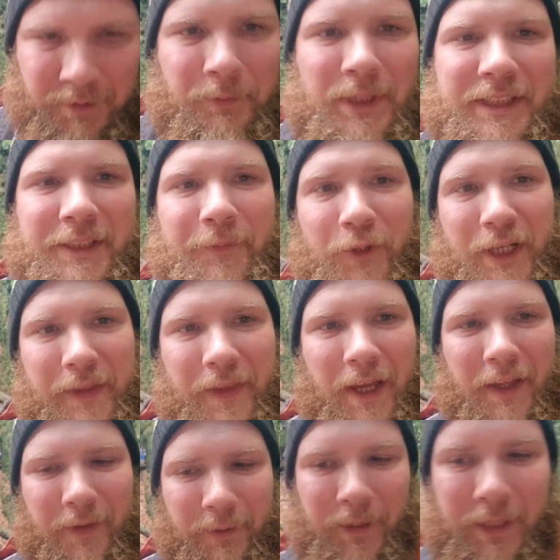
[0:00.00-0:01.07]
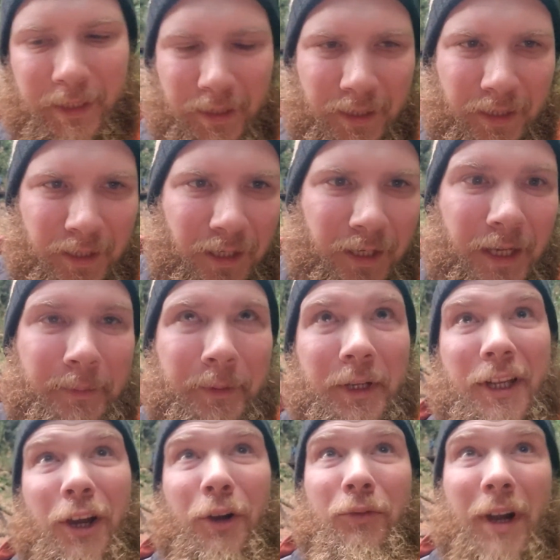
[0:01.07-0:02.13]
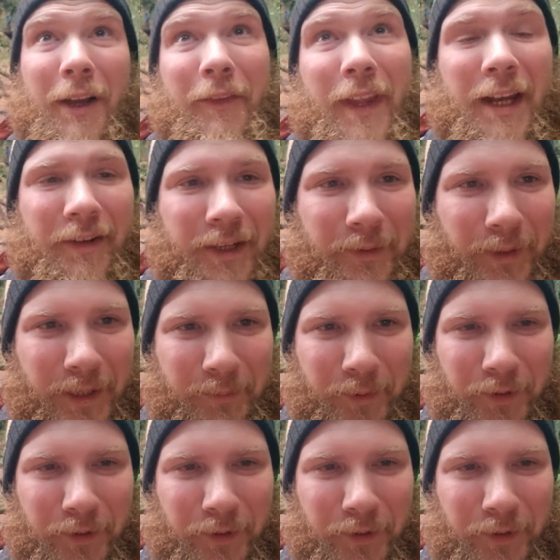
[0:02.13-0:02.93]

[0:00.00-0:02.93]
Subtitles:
Where's the fun in that though, eh? I am going to go around there anyway,